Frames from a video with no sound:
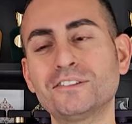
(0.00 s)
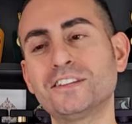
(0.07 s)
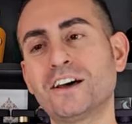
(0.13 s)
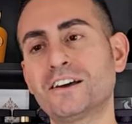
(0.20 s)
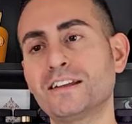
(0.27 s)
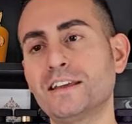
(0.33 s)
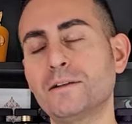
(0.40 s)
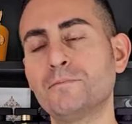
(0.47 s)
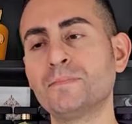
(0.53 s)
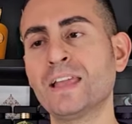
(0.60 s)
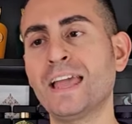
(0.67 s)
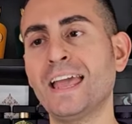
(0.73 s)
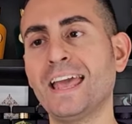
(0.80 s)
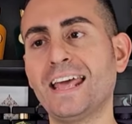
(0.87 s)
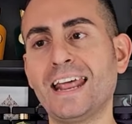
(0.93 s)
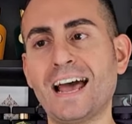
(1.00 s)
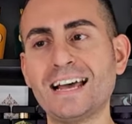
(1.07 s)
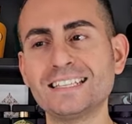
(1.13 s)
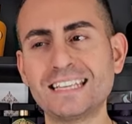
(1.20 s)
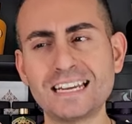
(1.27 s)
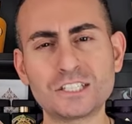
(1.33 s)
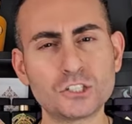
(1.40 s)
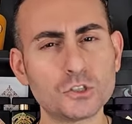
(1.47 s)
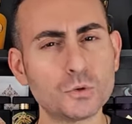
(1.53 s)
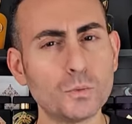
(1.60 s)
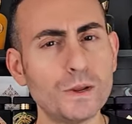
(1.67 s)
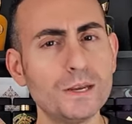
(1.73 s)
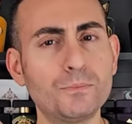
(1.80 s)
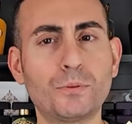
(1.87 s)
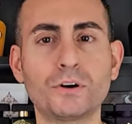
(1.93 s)
nutty, it has that
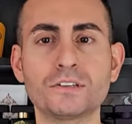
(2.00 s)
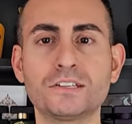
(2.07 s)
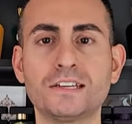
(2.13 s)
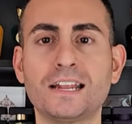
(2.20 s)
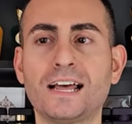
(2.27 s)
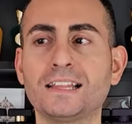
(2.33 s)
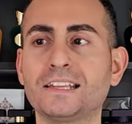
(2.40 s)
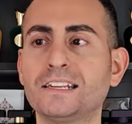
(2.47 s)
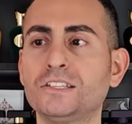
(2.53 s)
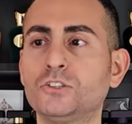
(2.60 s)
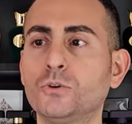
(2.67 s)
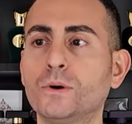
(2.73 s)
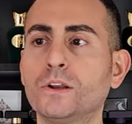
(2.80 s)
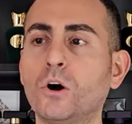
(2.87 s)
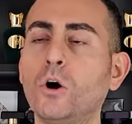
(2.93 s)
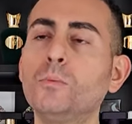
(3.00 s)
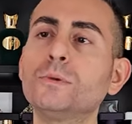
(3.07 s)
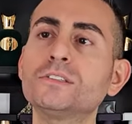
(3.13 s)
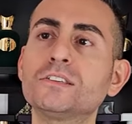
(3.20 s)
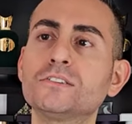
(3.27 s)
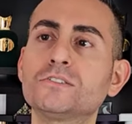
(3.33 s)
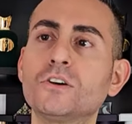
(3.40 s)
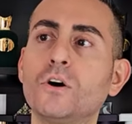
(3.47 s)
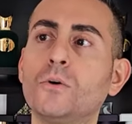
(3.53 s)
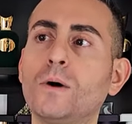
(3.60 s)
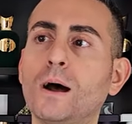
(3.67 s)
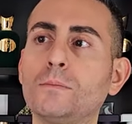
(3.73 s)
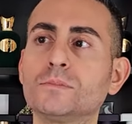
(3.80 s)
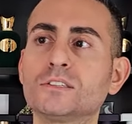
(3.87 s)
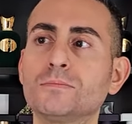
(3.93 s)
sweet personality to it, almost as though
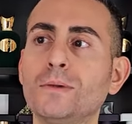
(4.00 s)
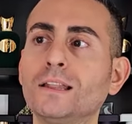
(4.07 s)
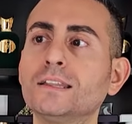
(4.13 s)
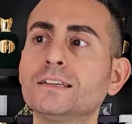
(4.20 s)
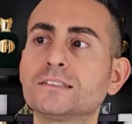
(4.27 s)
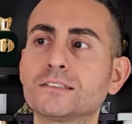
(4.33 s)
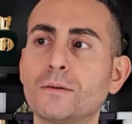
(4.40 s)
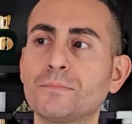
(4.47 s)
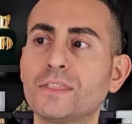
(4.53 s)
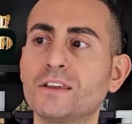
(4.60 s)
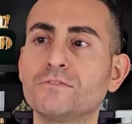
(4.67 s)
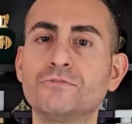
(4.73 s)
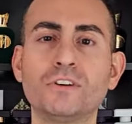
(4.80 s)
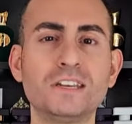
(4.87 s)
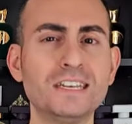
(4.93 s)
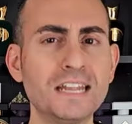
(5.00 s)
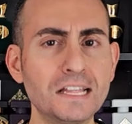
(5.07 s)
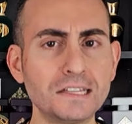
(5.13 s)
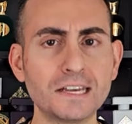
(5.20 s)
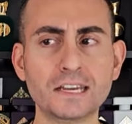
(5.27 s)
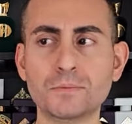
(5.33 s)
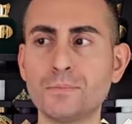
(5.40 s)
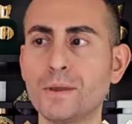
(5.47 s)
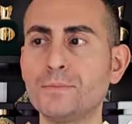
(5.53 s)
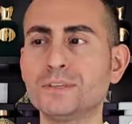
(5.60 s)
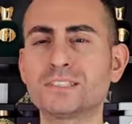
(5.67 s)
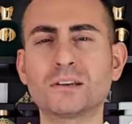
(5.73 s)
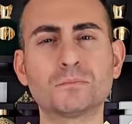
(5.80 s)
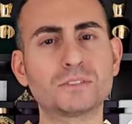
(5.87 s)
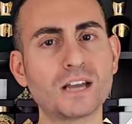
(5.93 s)
I'm smelling something vanillic, maybe
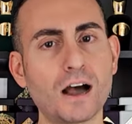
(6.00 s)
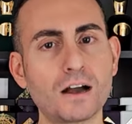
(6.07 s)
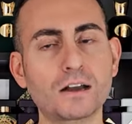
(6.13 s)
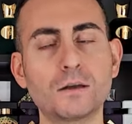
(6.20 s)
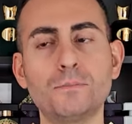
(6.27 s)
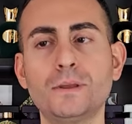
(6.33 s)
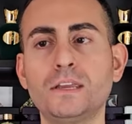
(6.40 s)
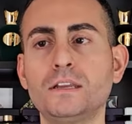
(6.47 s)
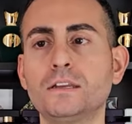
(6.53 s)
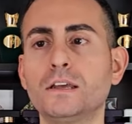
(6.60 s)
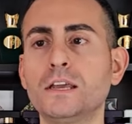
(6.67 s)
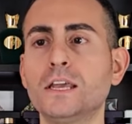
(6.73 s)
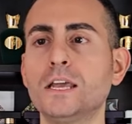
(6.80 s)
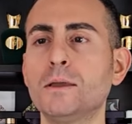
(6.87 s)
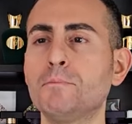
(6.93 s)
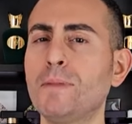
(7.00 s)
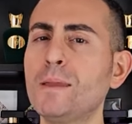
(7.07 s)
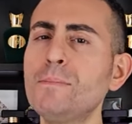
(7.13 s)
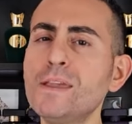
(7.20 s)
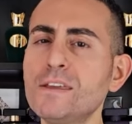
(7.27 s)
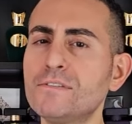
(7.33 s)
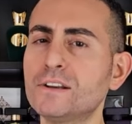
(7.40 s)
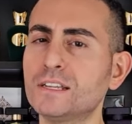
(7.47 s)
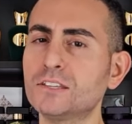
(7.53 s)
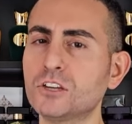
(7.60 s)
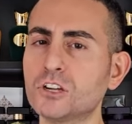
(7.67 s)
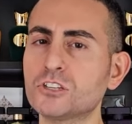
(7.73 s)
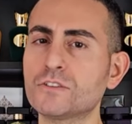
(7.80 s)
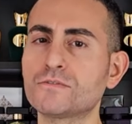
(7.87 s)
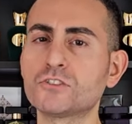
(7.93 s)
some tonka bean, maybe even a
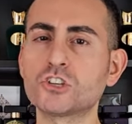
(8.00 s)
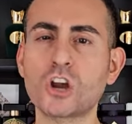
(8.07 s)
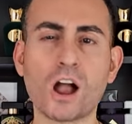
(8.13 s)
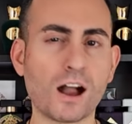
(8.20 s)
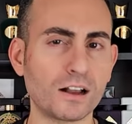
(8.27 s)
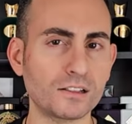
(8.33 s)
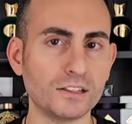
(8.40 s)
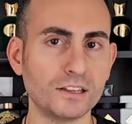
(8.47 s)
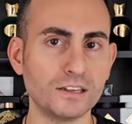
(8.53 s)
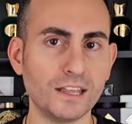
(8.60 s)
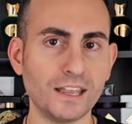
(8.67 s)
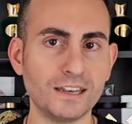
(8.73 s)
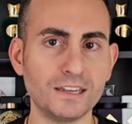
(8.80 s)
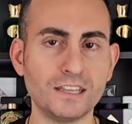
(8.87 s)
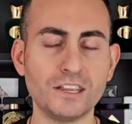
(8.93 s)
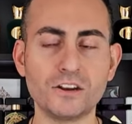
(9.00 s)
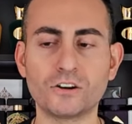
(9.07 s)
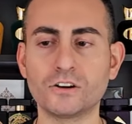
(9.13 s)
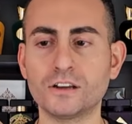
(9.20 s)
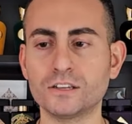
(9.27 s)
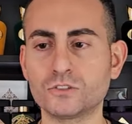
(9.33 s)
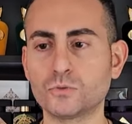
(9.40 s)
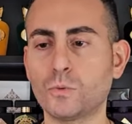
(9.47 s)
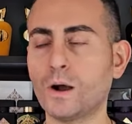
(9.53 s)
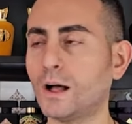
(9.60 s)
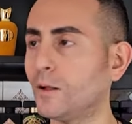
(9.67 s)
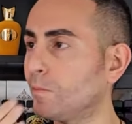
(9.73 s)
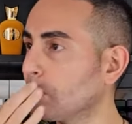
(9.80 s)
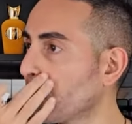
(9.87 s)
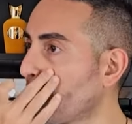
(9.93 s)
touch of chocolate in here as
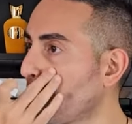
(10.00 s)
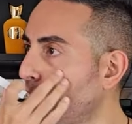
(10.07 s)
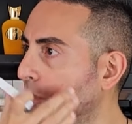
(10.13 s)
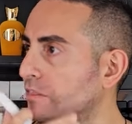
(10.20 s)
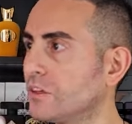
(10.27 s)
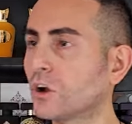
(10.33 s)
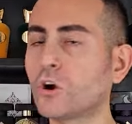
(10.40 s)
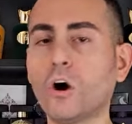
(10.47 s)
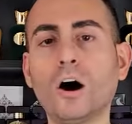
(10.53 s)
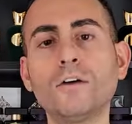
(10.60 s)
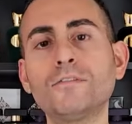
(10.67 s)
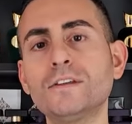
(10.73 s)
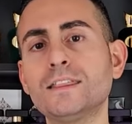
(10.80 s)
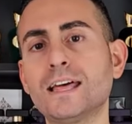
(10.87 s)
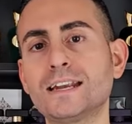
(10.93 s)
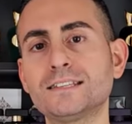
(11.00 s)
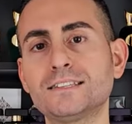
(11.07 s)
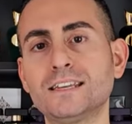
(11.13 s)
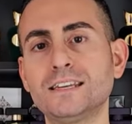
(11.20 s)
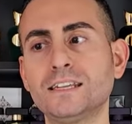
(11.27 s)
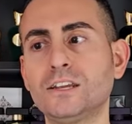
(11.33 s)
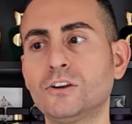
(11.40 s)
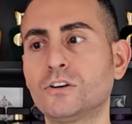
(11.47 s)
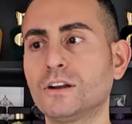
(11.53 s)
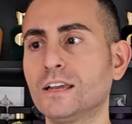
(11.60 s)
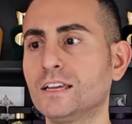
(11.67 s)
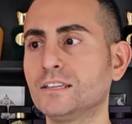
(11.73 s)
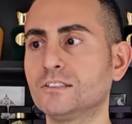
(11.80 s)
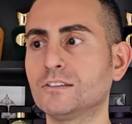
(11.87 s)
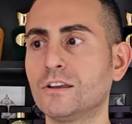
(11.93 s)
well. The coffee that is in here
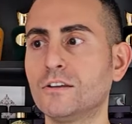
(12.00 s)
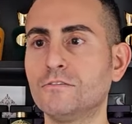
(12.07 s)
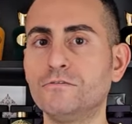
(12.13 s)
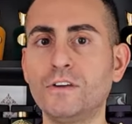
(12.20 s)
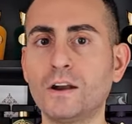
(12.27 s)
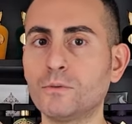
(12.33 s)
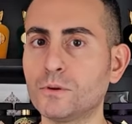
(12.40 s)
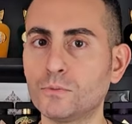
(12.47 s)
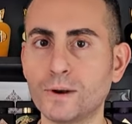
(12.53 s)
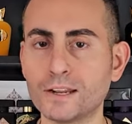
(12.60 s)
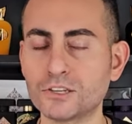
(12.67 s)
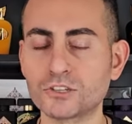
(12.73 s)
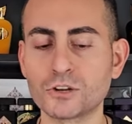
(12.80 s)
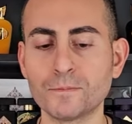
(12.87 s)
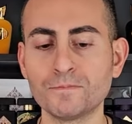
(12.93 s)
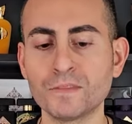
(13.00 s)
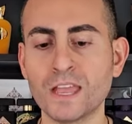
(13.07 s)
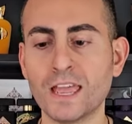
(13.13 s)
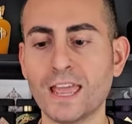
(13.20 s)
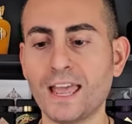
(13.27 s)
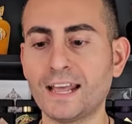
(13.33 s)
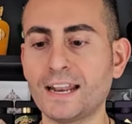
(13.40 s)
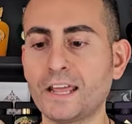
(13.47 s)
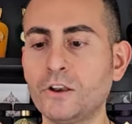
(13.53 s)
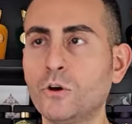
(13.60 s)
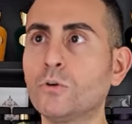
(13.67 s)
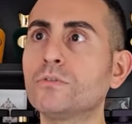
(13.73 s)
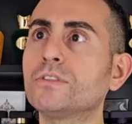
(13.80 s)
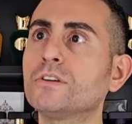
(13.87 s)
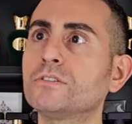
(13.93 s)
is very rich, and I
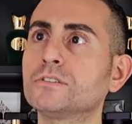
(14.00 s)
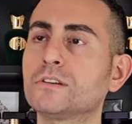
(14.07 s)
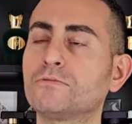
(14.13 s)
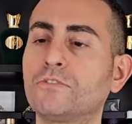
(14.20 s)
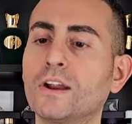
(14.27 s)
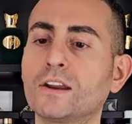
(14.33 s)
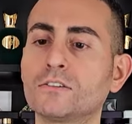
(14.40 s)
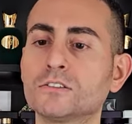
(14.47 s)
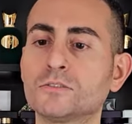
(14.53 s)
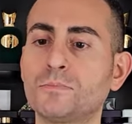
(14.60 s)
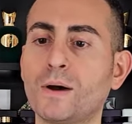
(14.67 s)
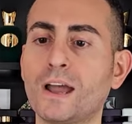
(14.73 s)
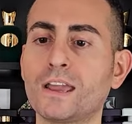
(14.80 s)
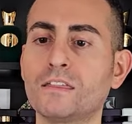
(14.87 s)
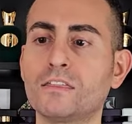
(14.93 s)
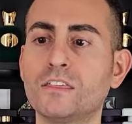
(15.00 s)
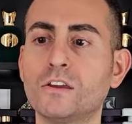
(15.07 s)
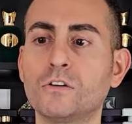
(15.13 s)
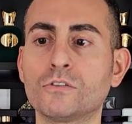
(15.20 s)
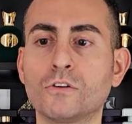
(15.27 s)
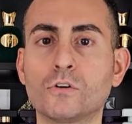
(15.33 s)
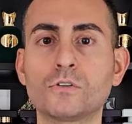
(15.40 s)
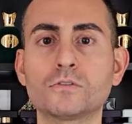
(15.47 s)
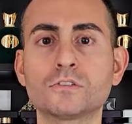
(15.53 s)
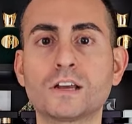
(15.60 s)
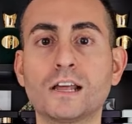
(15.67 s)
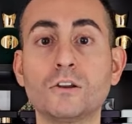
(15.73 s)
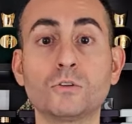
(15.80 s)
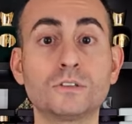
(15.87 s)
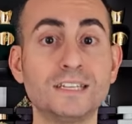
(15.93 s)
know there is a fragrance by Theodoros
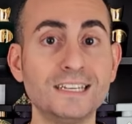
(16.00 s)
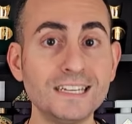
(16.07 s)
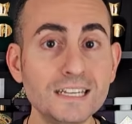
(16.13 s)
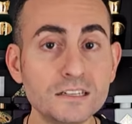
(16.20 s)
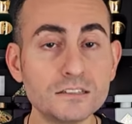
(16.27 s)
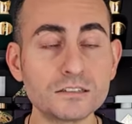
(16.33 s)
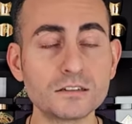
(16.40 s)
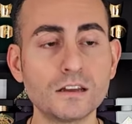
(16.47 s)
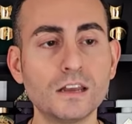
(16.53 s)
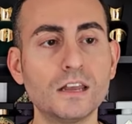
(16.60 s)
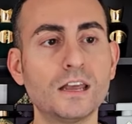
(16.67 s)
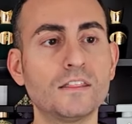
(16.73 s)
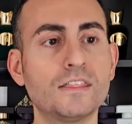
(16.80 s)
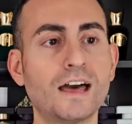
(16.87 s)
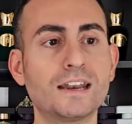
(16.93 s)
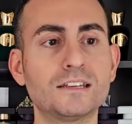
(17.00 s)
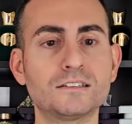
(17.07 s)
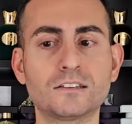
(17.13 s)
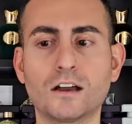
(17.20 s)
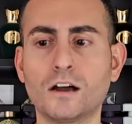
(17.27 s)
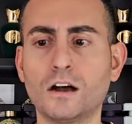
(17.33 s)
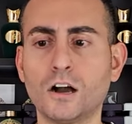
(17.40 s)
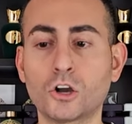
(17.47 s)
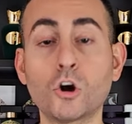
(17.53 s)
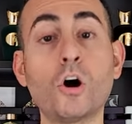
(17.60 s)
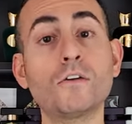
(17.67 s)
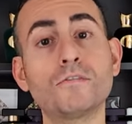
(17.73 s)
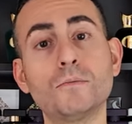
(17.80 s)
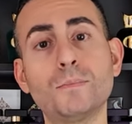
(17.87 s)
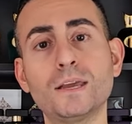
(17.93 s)
Kalotinis that is a, a
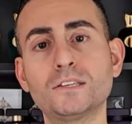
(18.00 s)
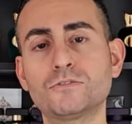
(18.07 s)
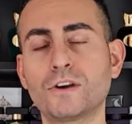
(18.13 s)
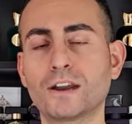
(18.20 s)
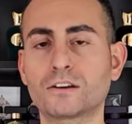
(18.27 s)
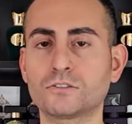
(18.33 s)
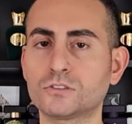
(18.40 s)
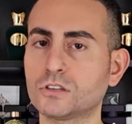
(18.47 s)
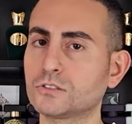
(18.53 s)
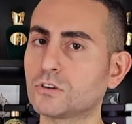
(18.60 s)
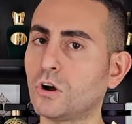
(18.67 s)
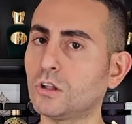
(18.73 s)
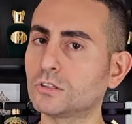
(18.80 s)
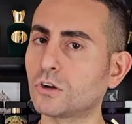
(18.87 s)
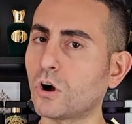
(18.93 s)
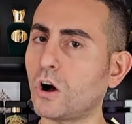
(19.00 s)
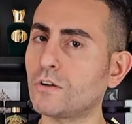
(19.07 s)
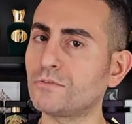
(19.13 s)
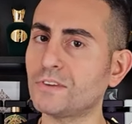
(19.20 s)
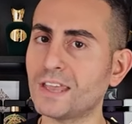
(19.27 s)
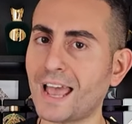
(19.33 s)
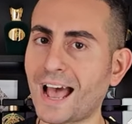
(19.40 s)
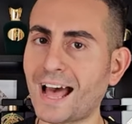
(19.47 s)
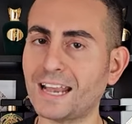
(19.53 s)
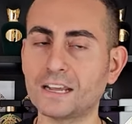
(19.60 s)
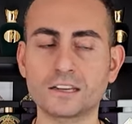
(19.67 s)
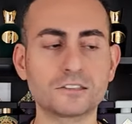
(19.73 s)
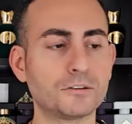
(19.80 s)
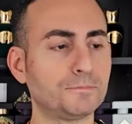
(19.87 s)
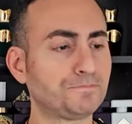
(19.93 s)
coffee-based fragrance. It's called Coffee
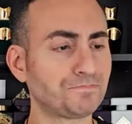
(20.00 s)
Addict.